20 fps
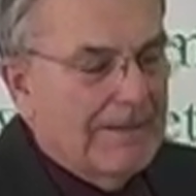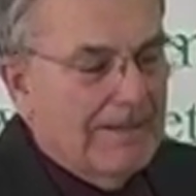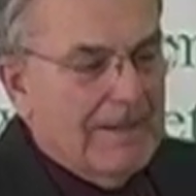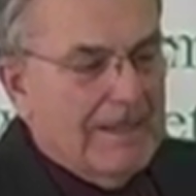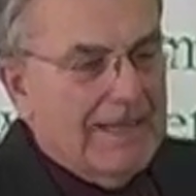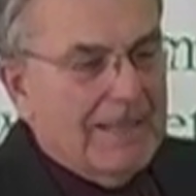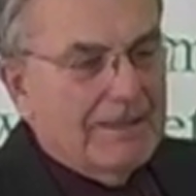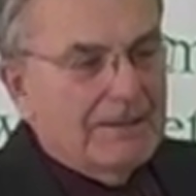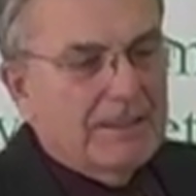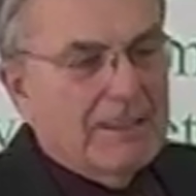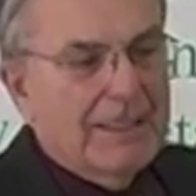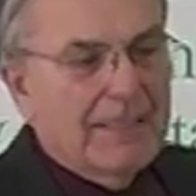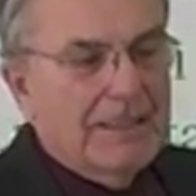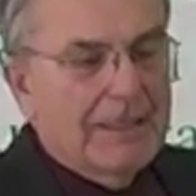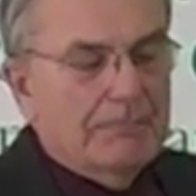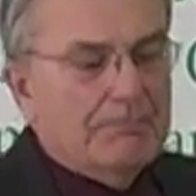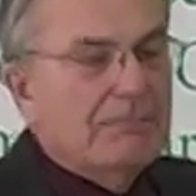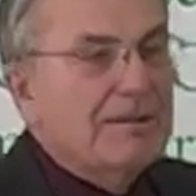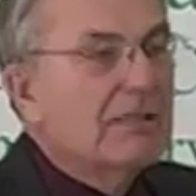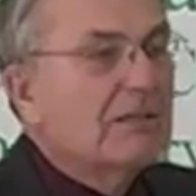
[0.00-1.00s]

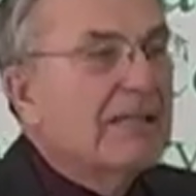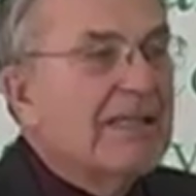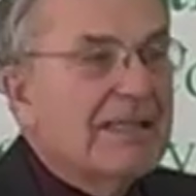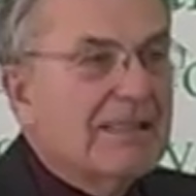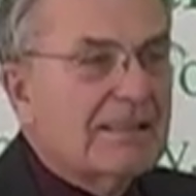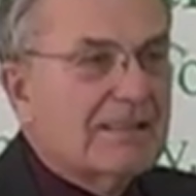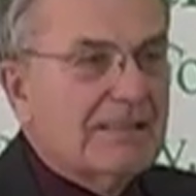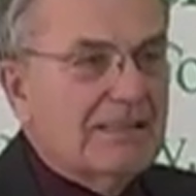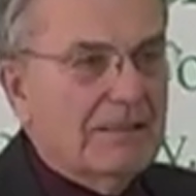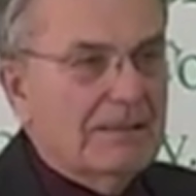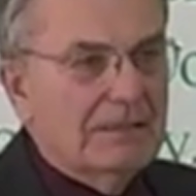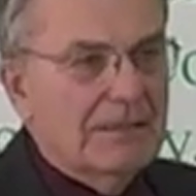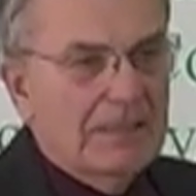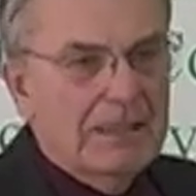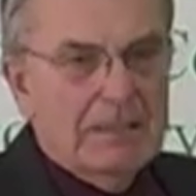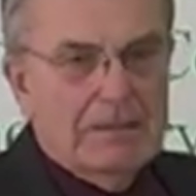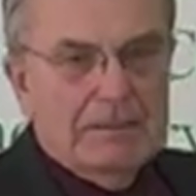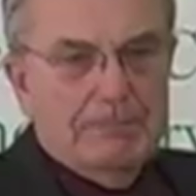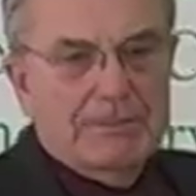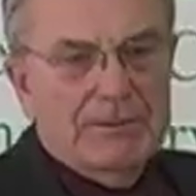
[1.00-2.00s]
And Bill Hickson.
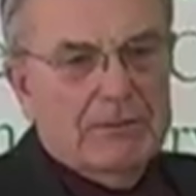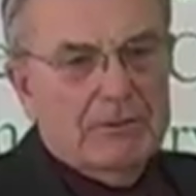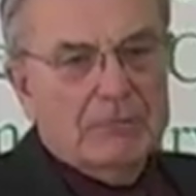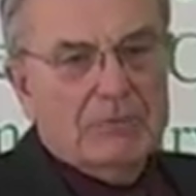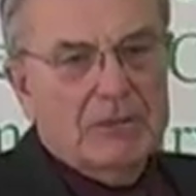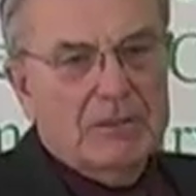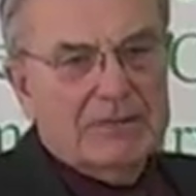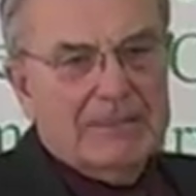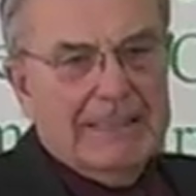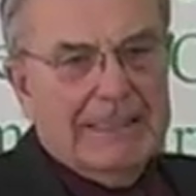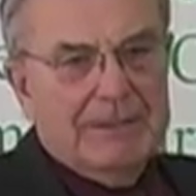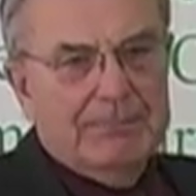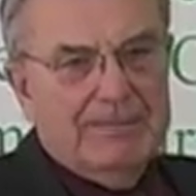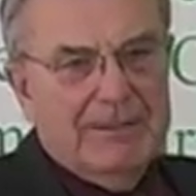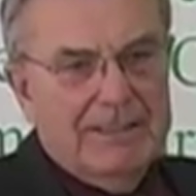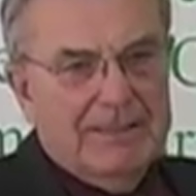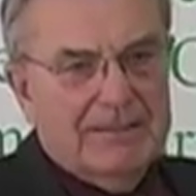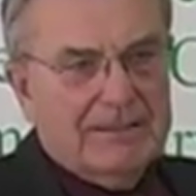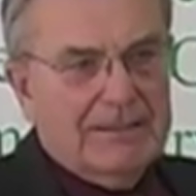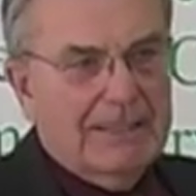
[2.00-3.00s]
Bill wrote that
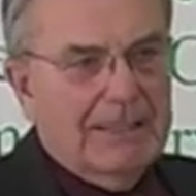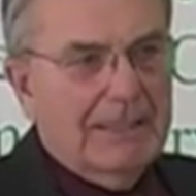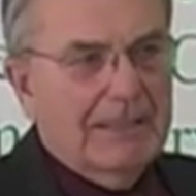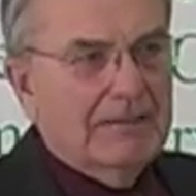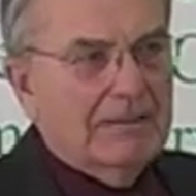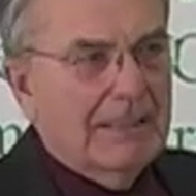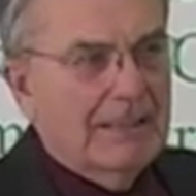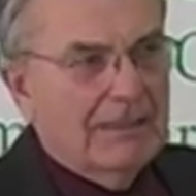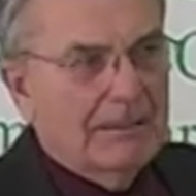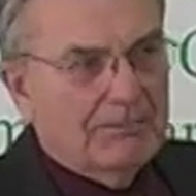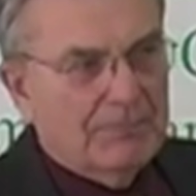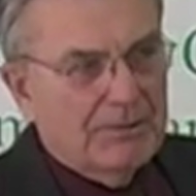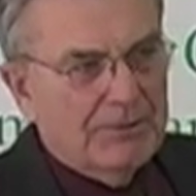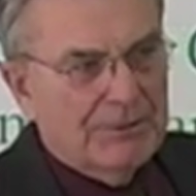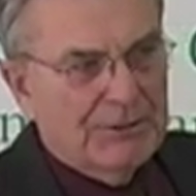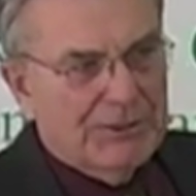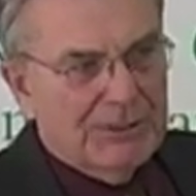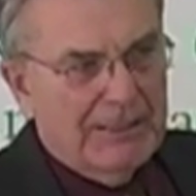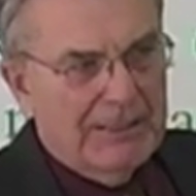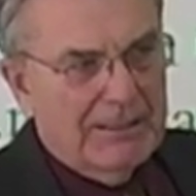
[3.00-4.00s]
piece in the blue
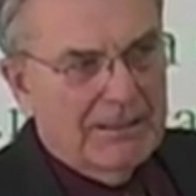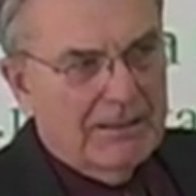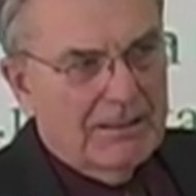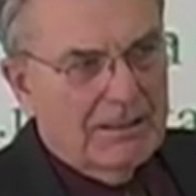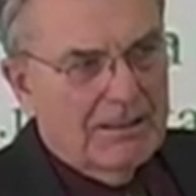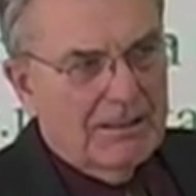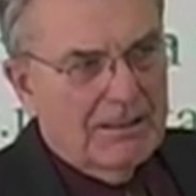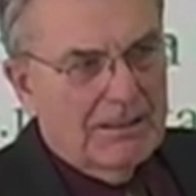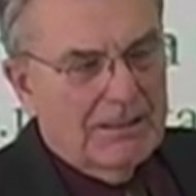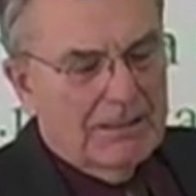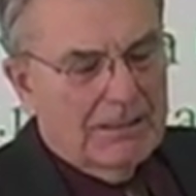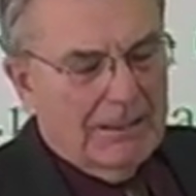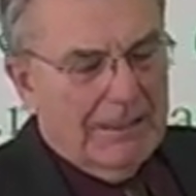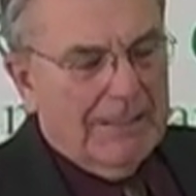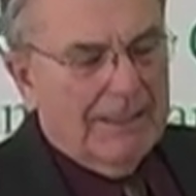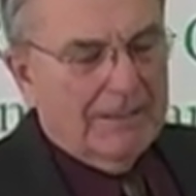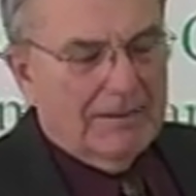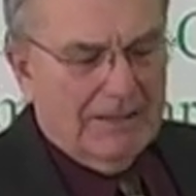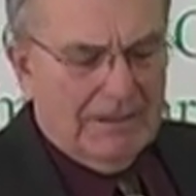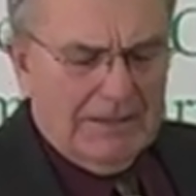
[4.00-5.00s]
sheet.
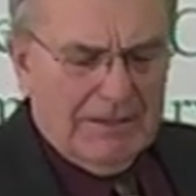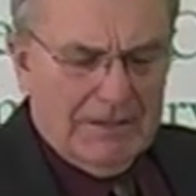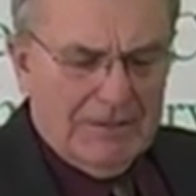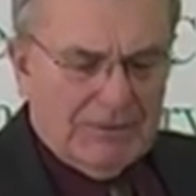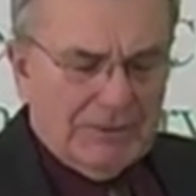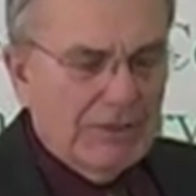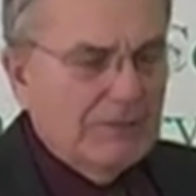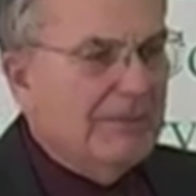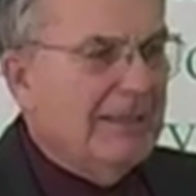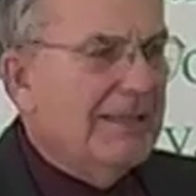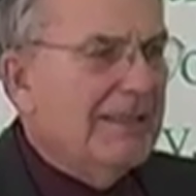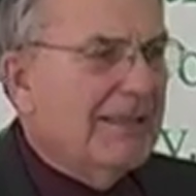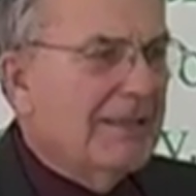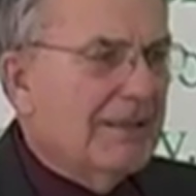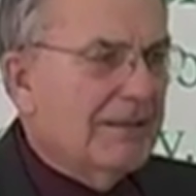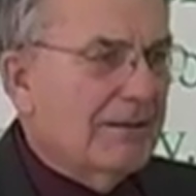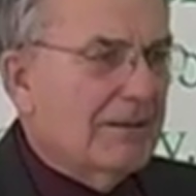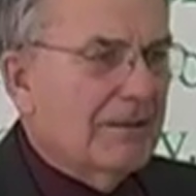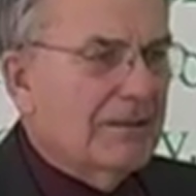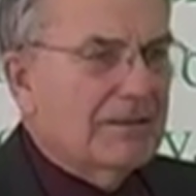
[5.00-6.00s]
And so many
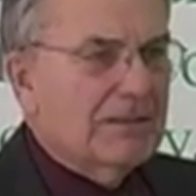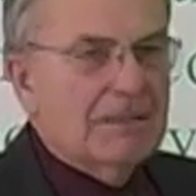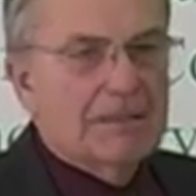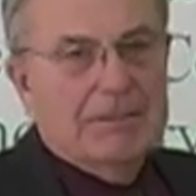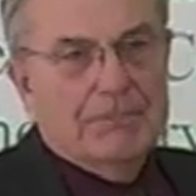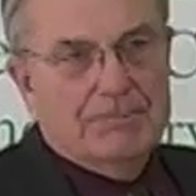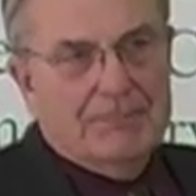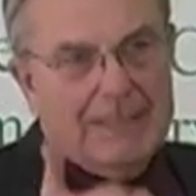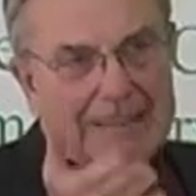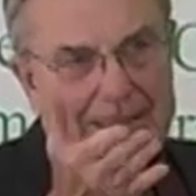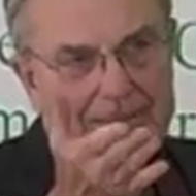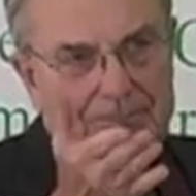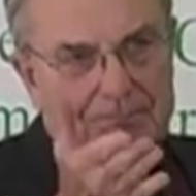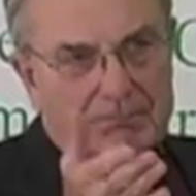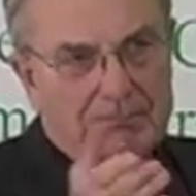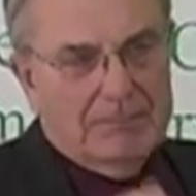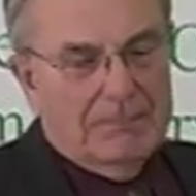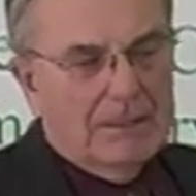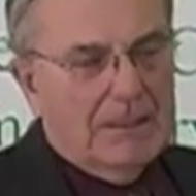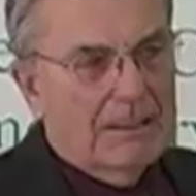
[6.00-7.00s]
others.
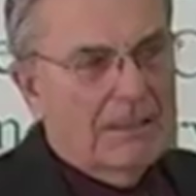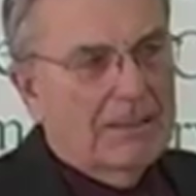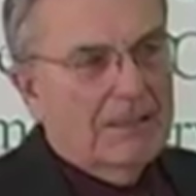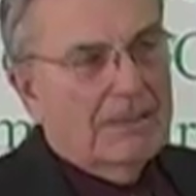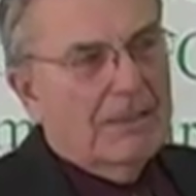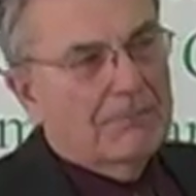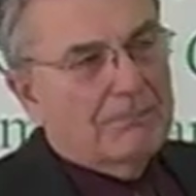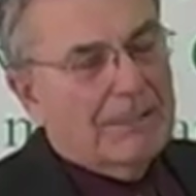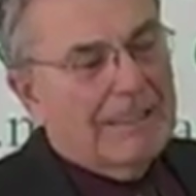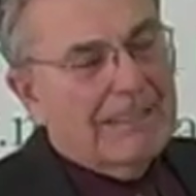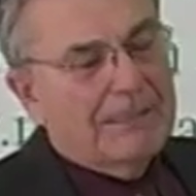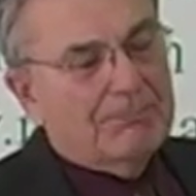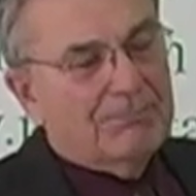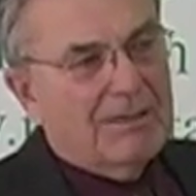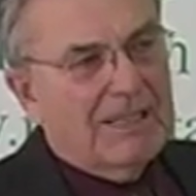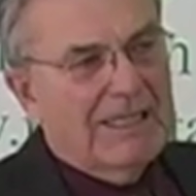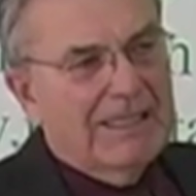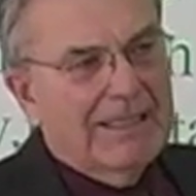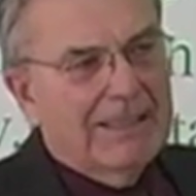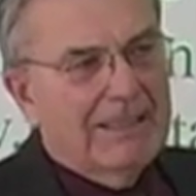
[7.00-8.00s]
Bob
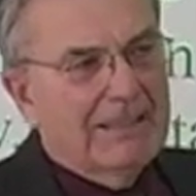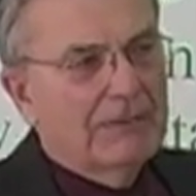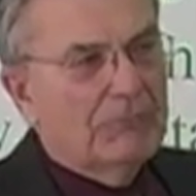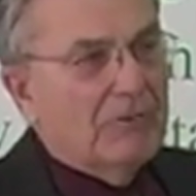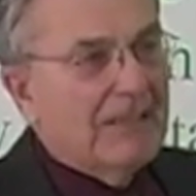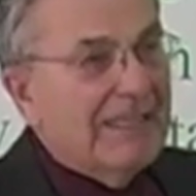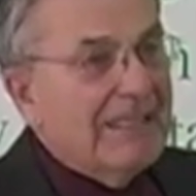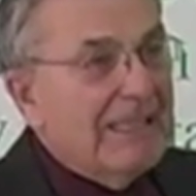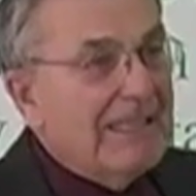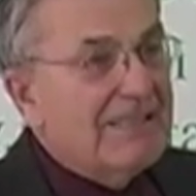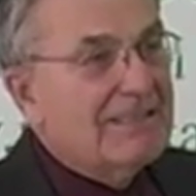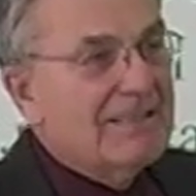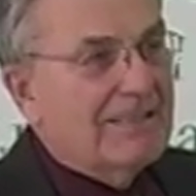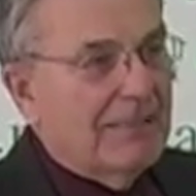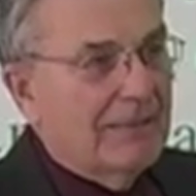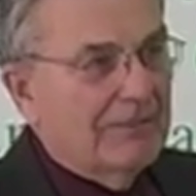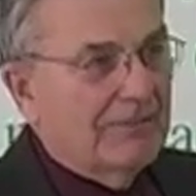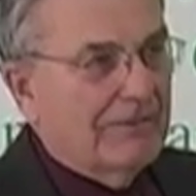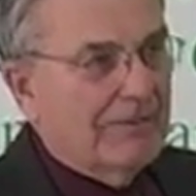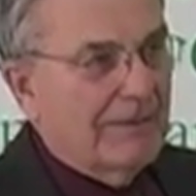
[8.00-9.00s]
Blaine and what he's
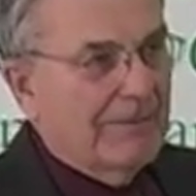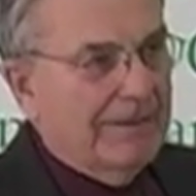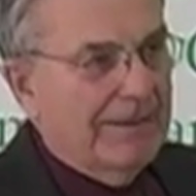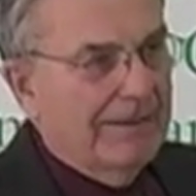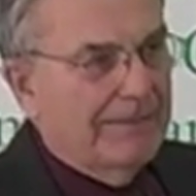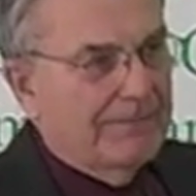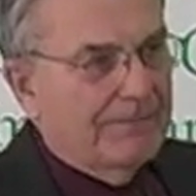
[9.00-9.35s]
done for me.